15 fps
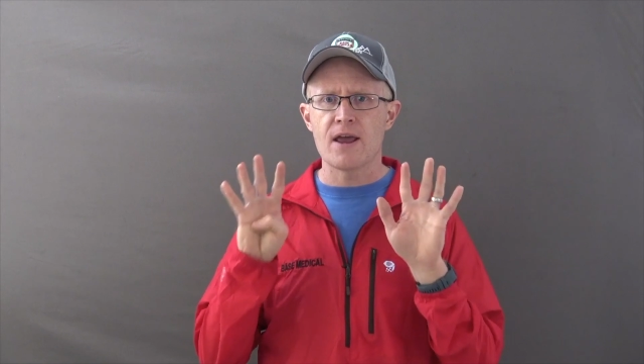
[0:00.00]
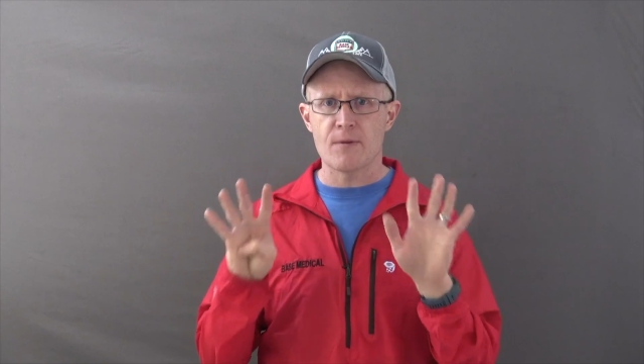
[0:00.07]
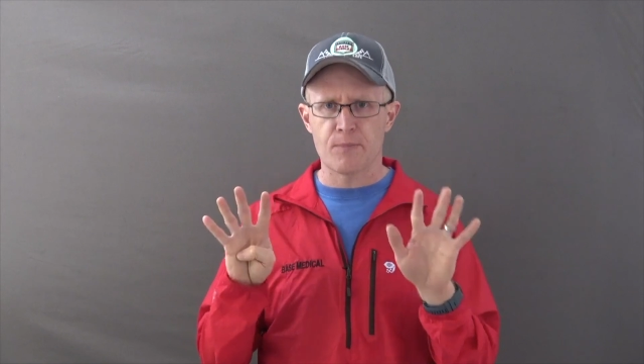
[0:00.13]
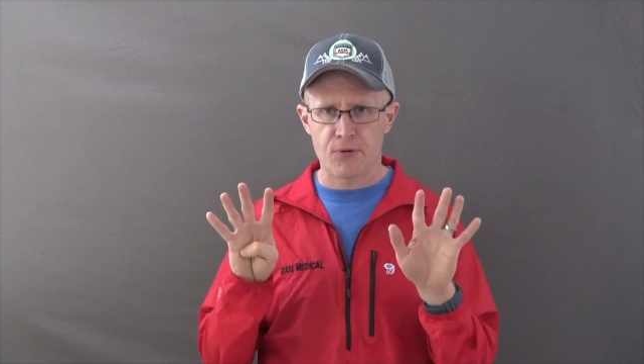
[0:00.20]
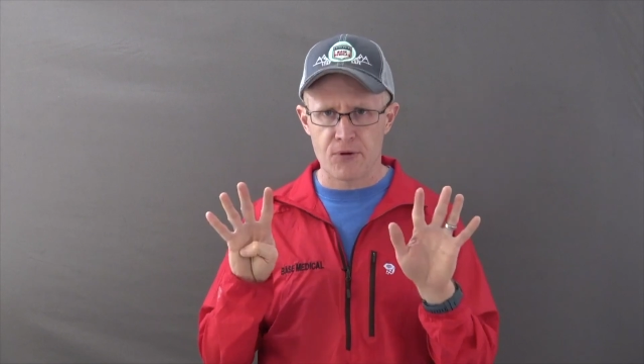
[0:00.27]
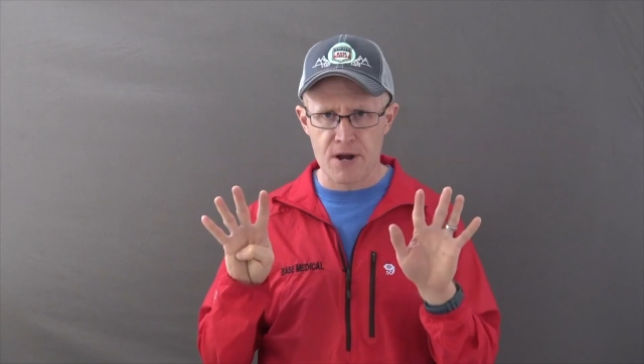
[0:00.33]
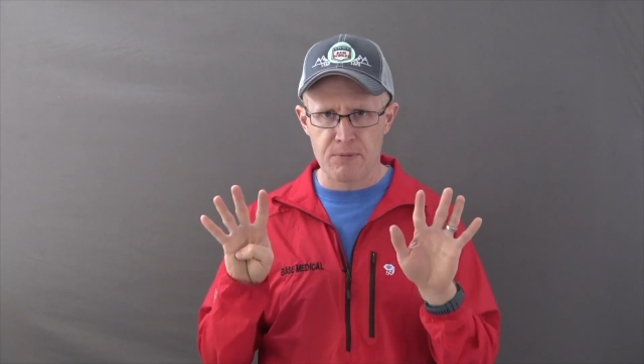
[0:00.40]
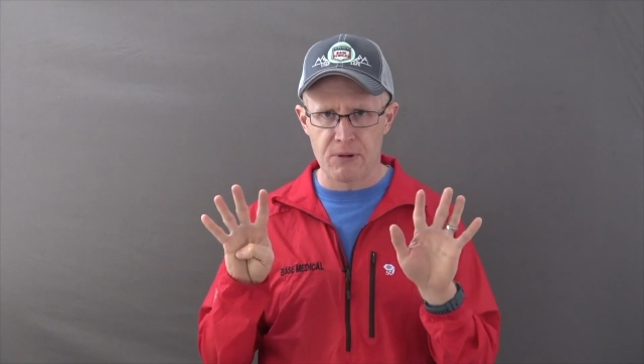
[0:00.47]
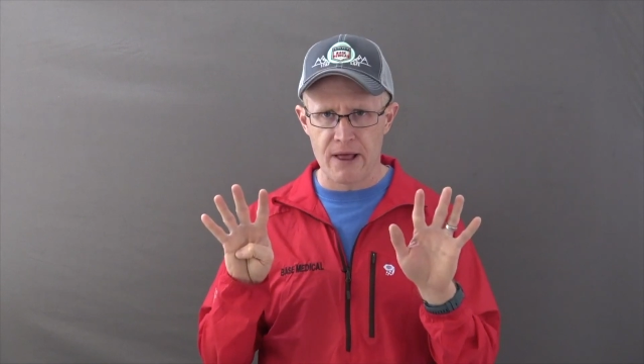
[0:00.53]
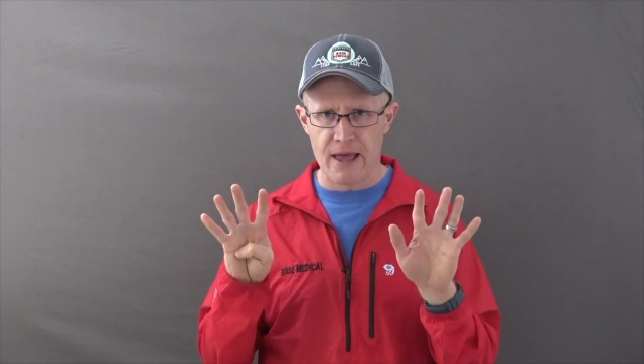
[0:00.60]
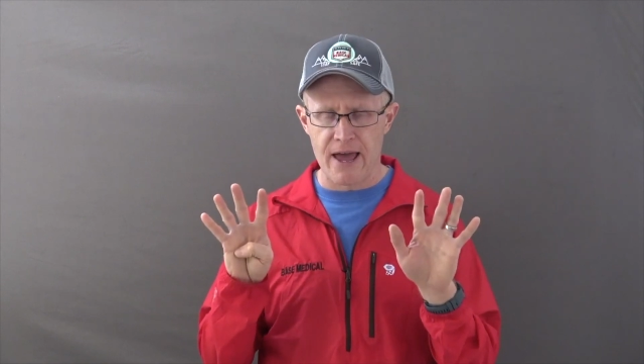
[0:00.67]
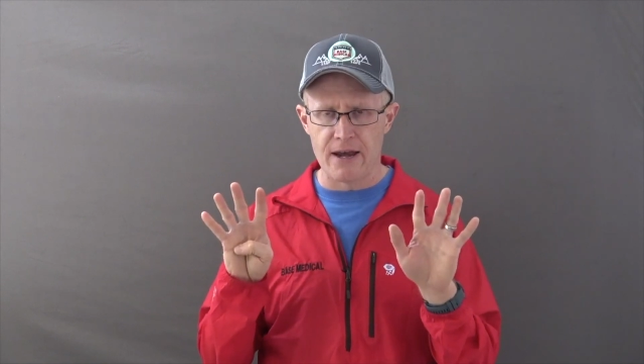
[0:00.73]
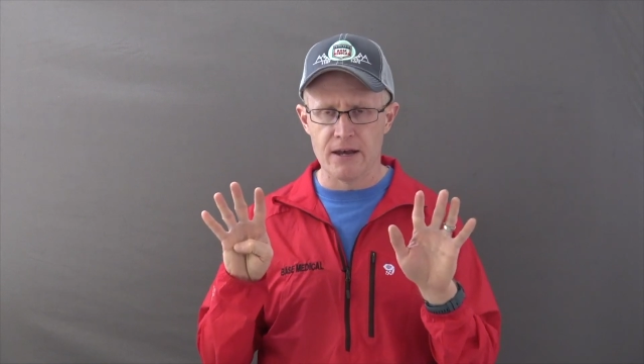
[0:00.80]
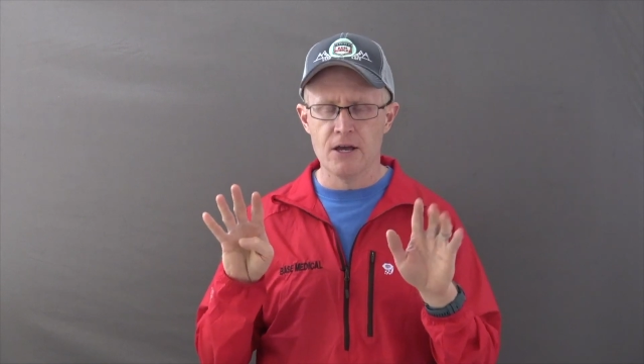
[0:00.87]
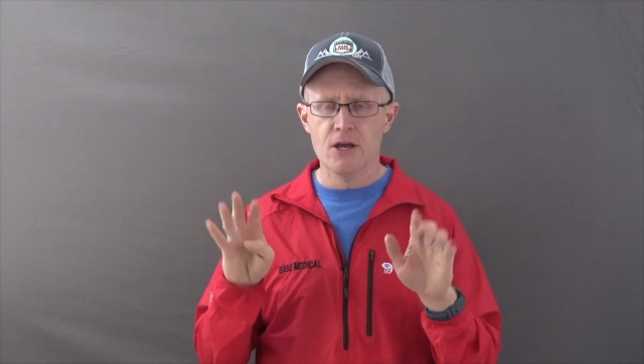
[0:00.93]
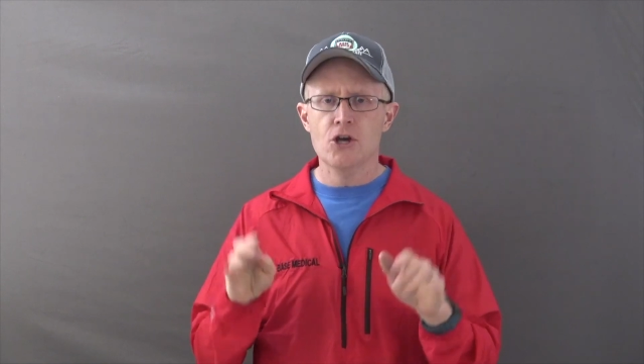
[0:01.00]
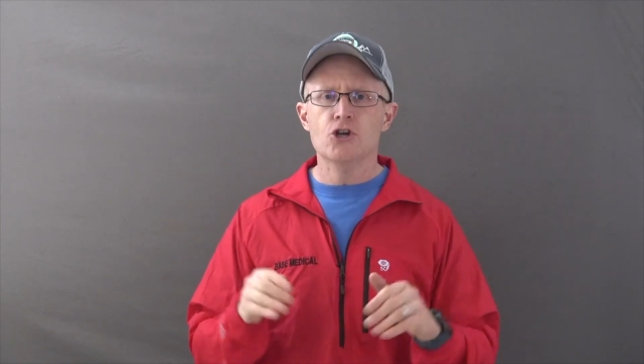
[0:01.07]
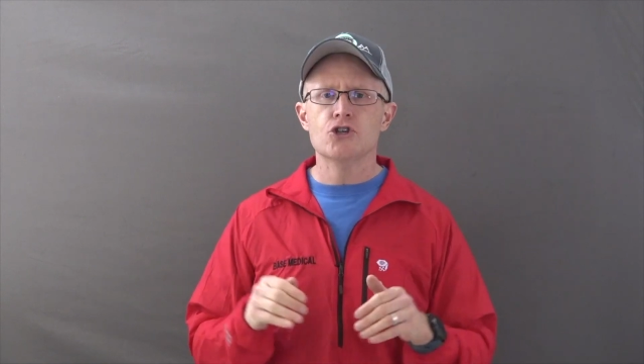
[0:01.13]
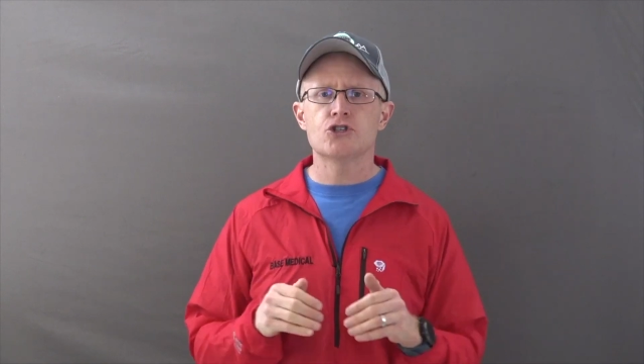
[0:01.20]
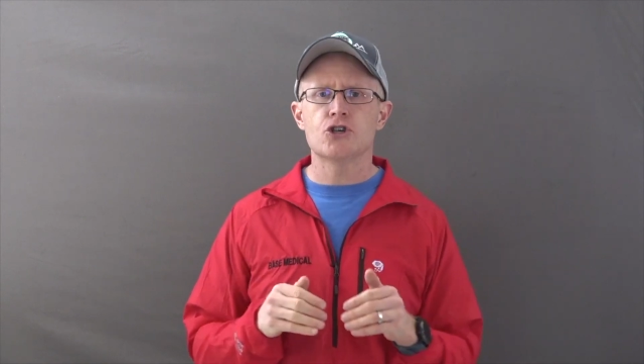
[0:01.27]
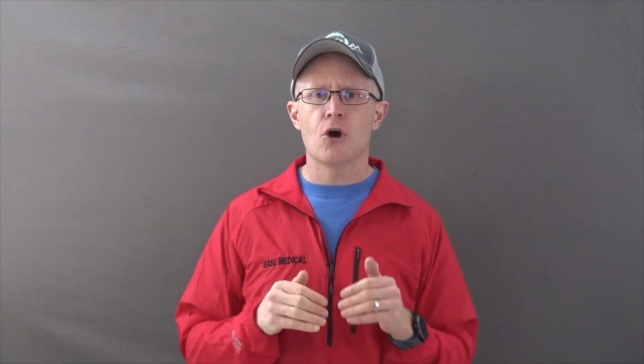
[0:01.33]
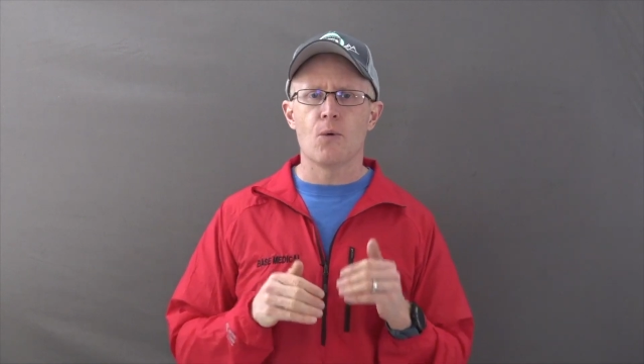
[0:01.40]
a pre-plan.
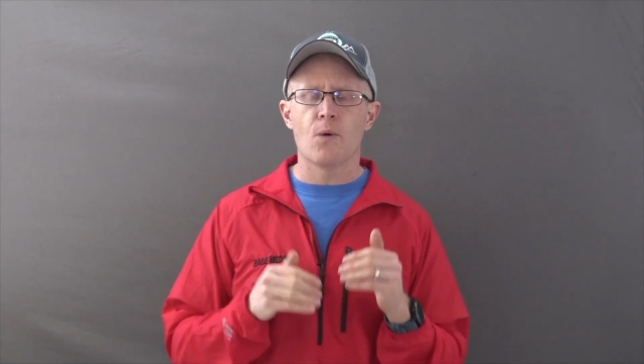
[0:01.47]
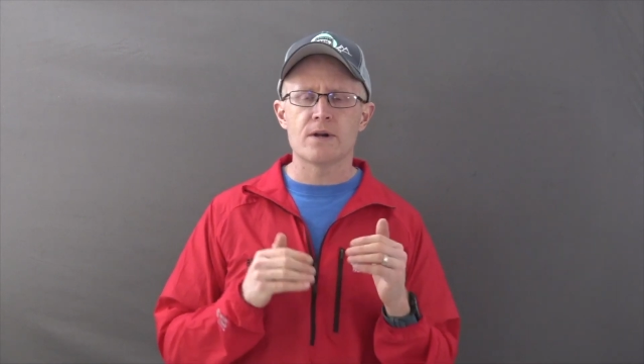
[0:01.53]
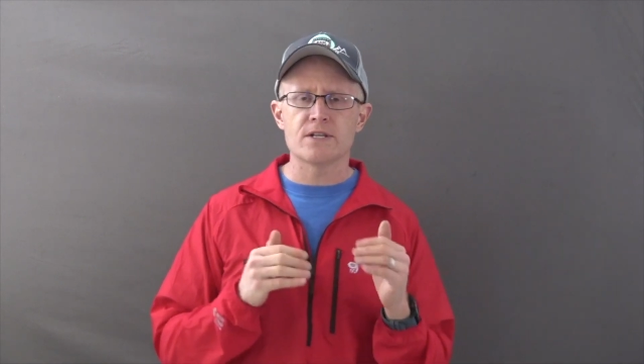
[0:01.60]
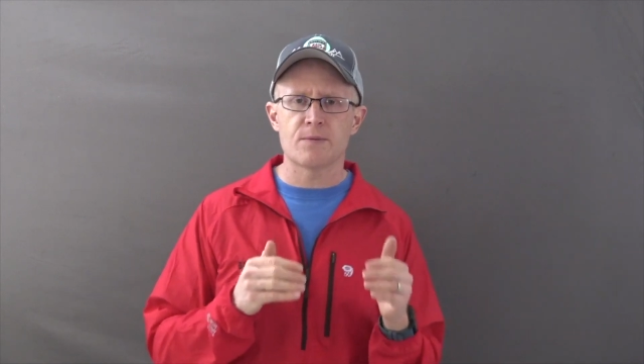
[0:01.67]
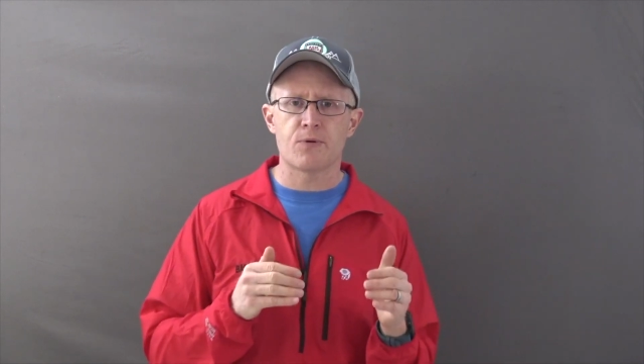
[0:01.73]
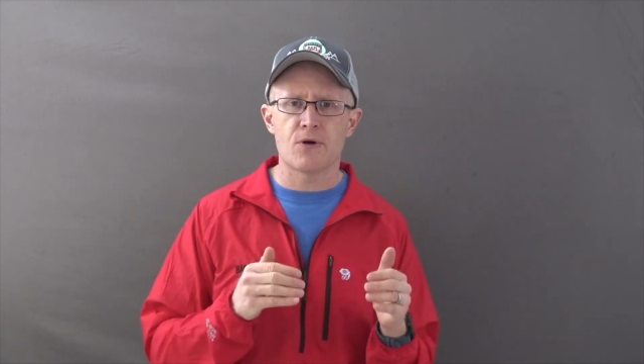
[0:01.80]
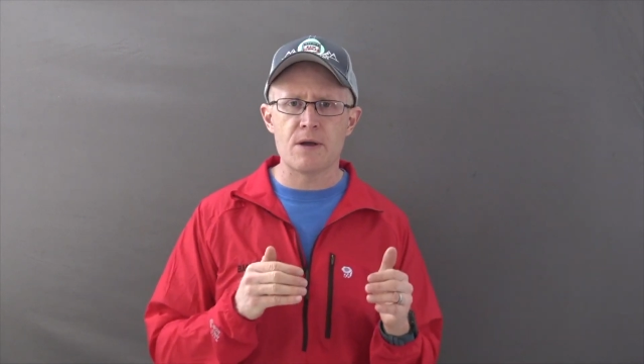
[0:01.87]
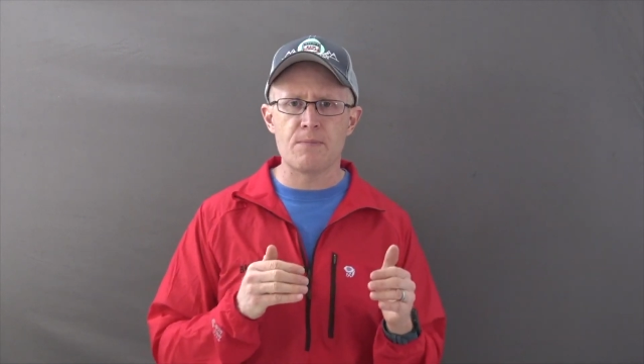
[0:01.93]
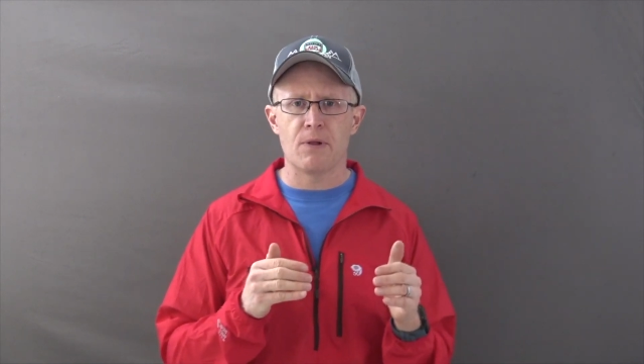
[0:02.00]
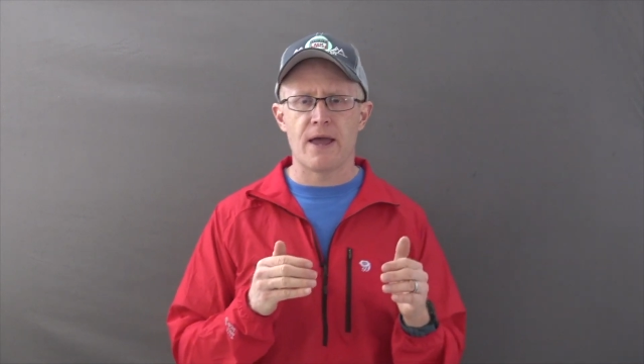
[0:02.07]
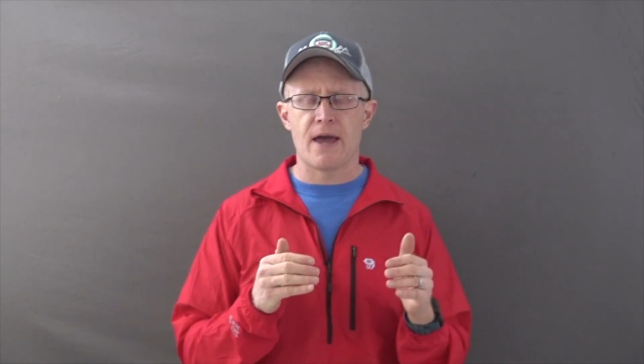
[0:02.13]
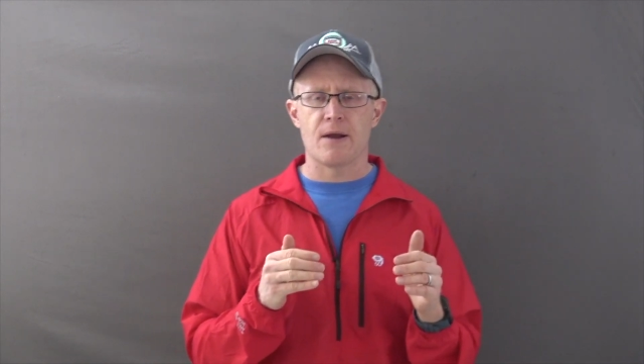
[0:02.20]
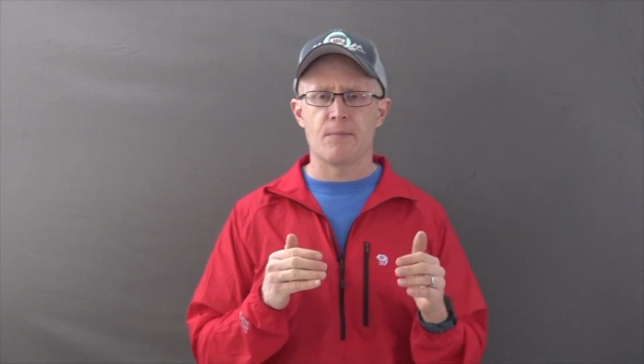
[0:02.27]
So what is a pre-plan?